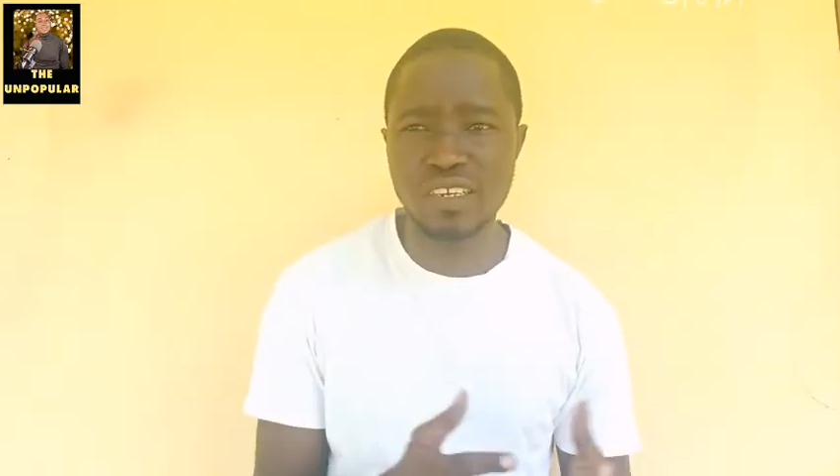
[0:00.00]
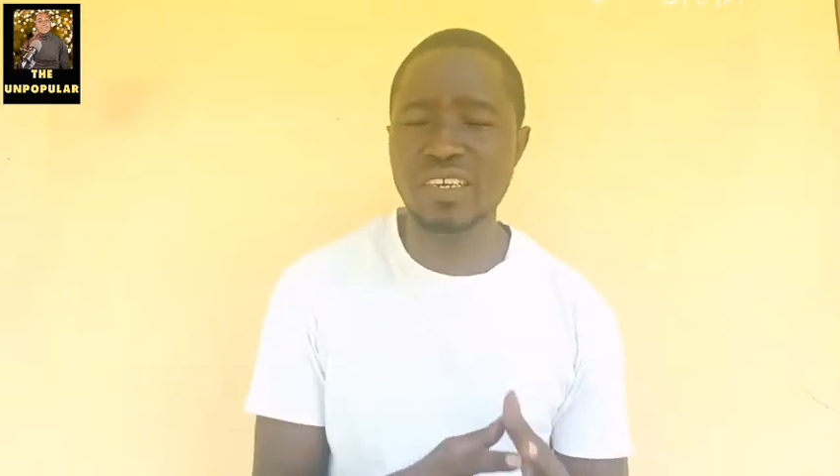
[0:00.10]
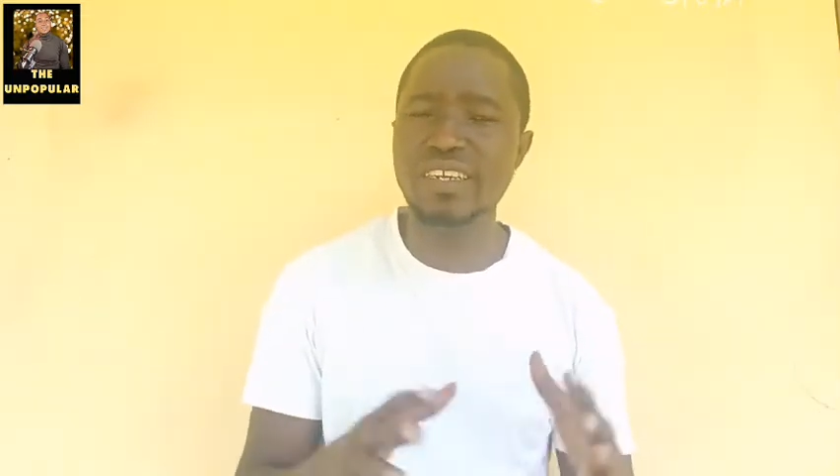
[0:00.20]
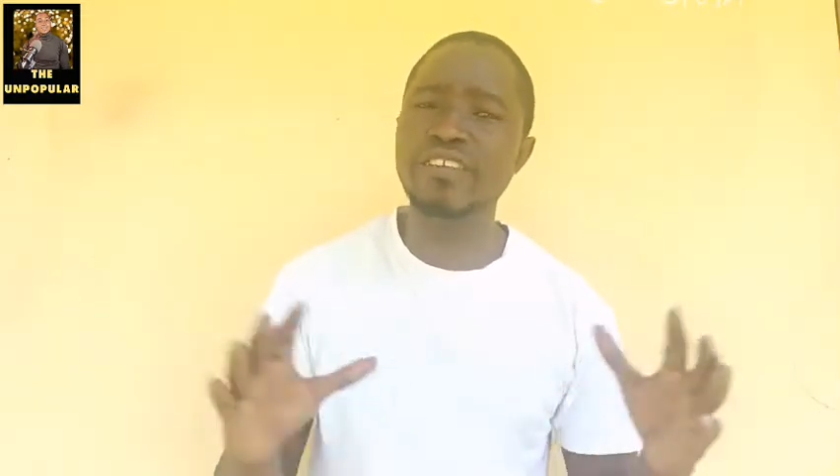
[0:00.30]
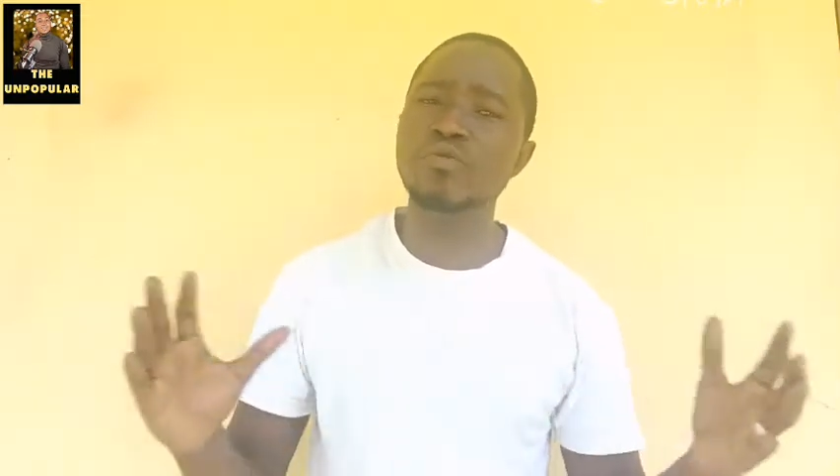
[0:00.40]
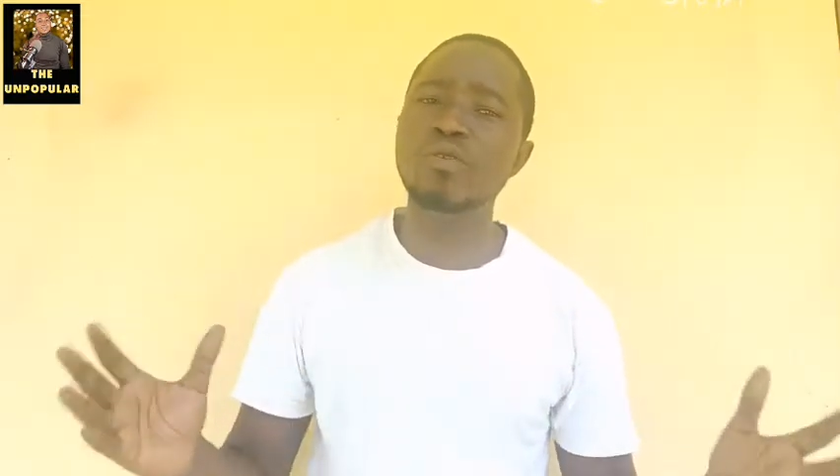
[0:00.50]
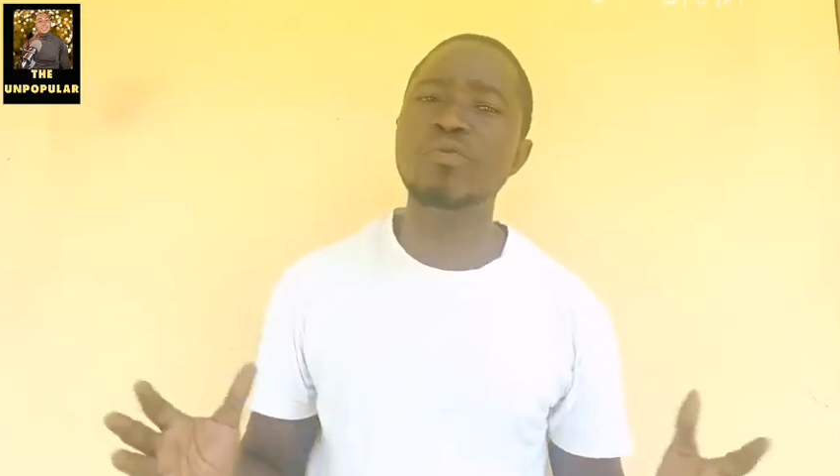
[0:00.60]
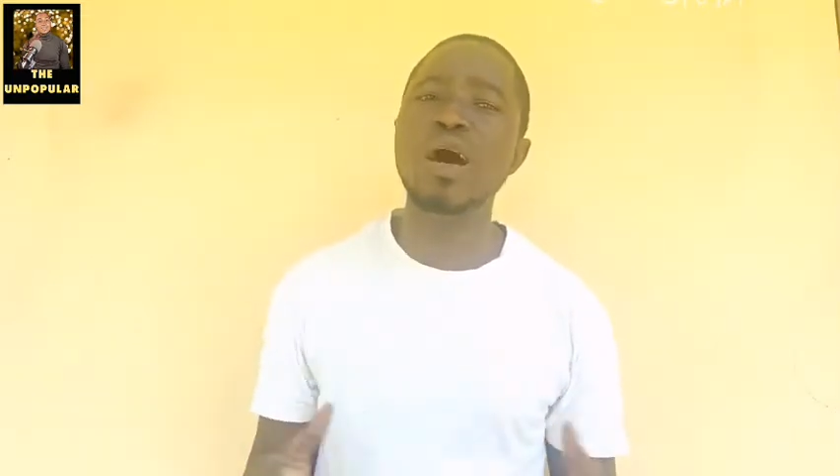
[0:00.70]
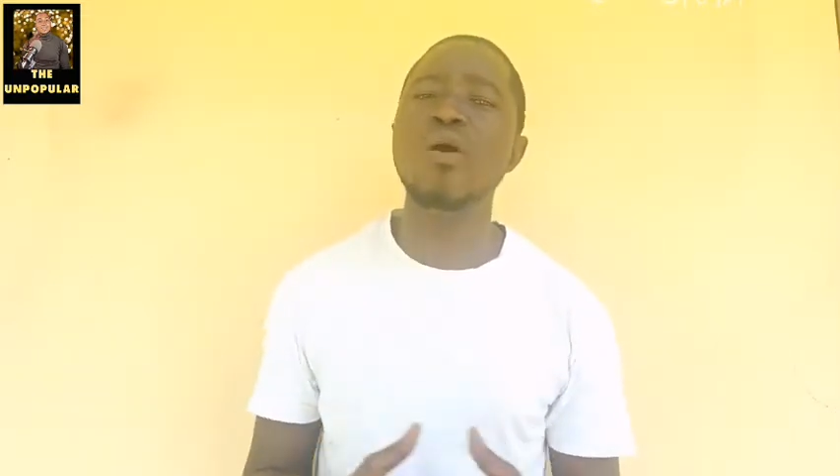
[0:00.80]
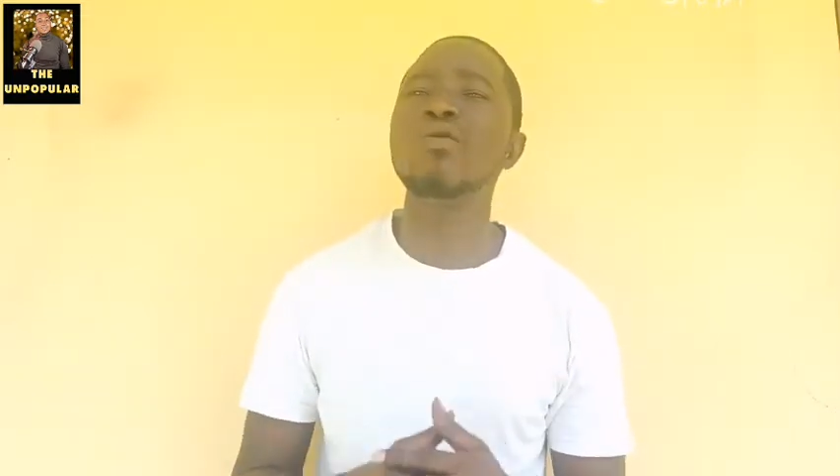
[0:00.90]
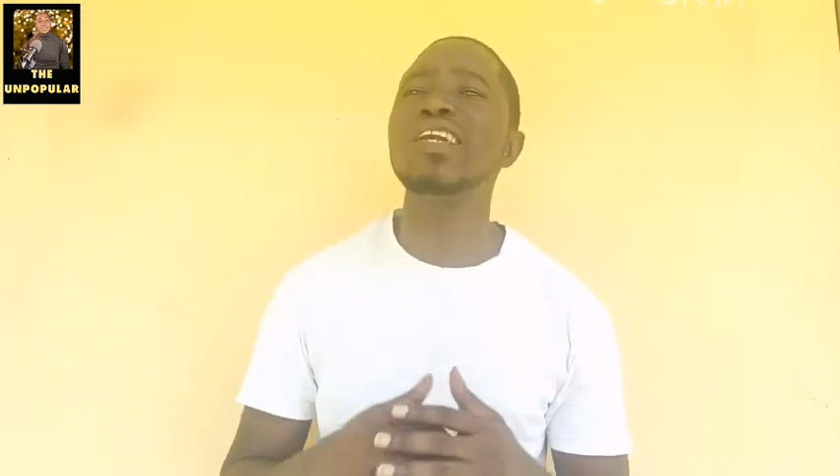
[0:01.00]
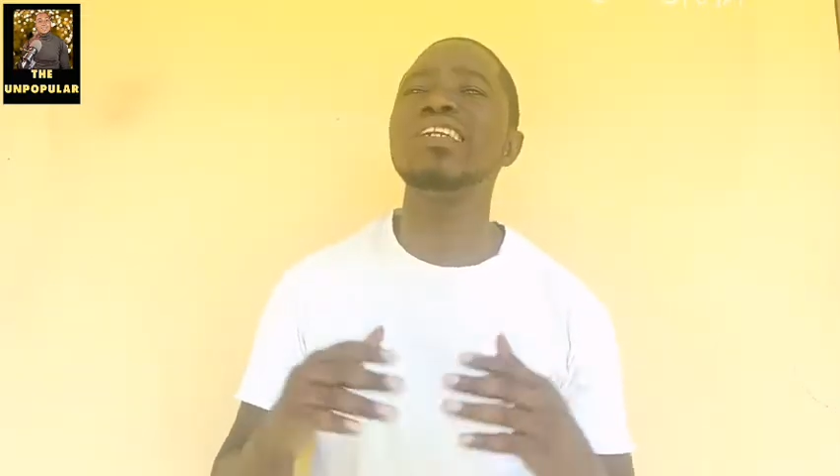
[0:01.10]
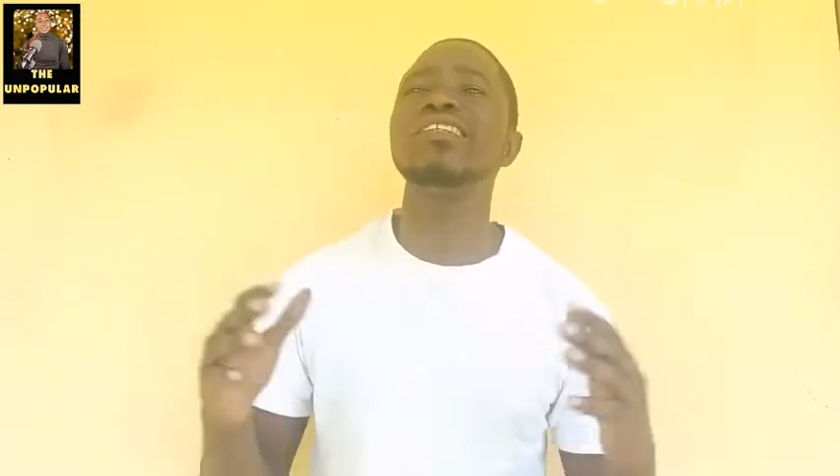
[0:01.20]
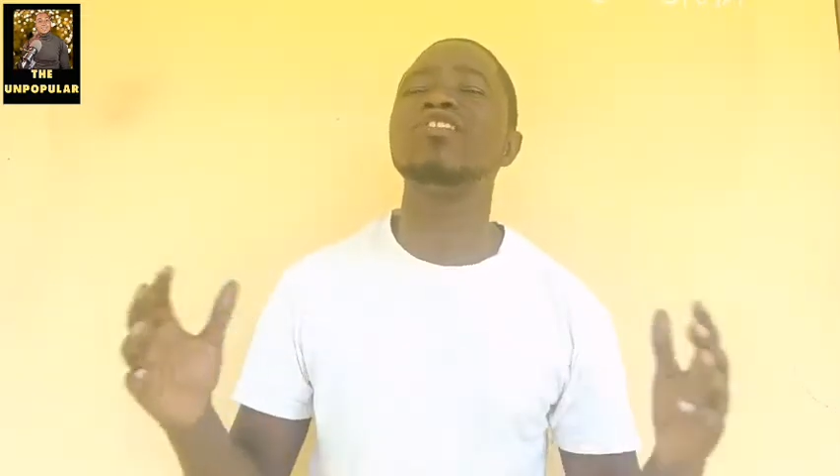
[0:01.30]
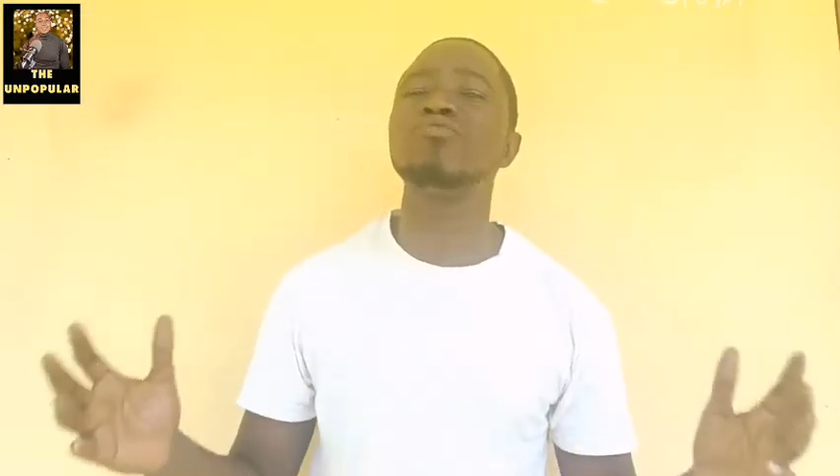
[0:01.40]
See, these people are only in these